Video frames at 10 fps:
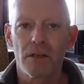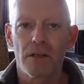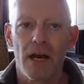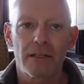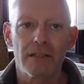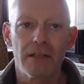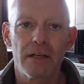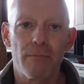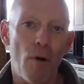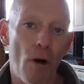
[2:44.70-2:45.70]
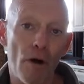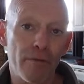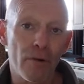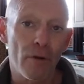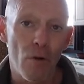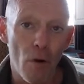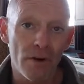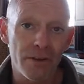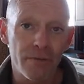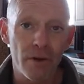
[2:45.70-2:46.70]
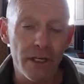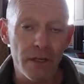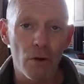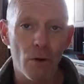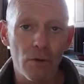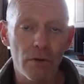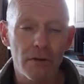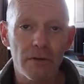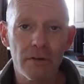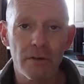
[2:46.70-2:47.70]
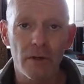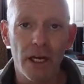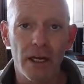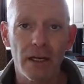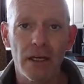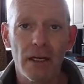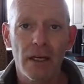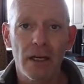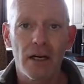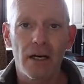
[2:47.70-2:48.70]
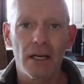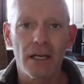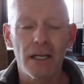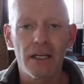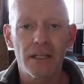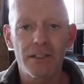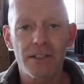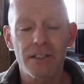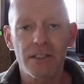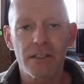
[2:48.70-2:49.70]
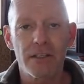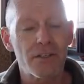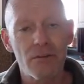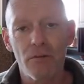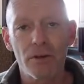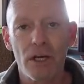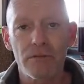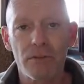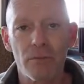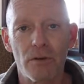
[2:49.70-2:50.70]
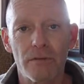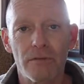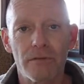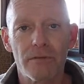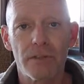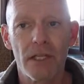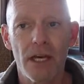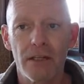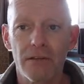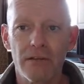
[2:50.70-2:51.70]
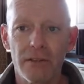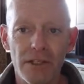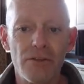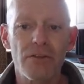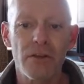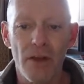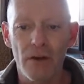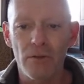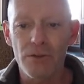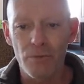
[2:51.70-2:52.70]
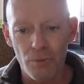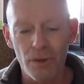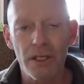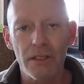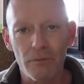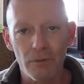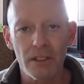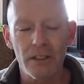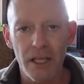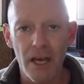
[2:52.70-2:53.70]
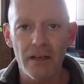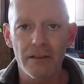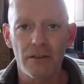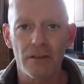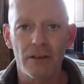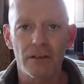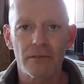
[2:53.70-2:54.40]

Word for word: acting par for the course for ego, okay, uh, it, it's just, it's too uncomfortable. And yesterday, that was really, really getting to her.